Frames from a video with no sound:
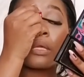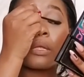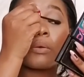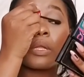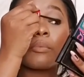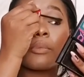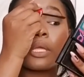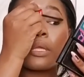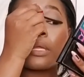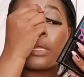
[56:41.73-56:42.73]
You know what I
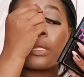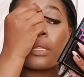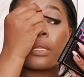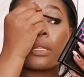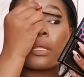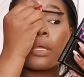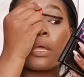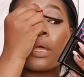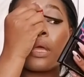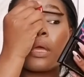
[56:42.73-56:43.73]
mean?
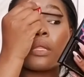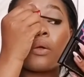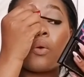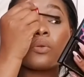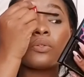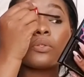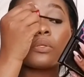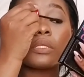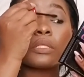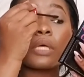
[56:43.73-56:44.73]
And
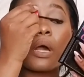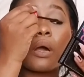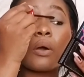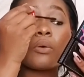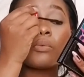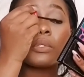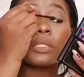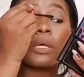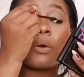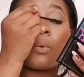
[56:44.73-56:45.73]
also this
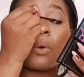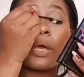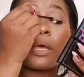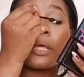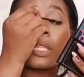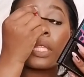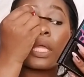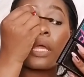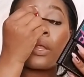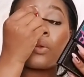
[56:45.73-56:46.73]
helps with
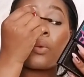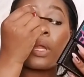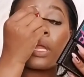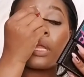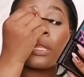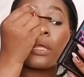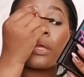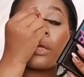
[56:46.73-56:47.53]
getting rid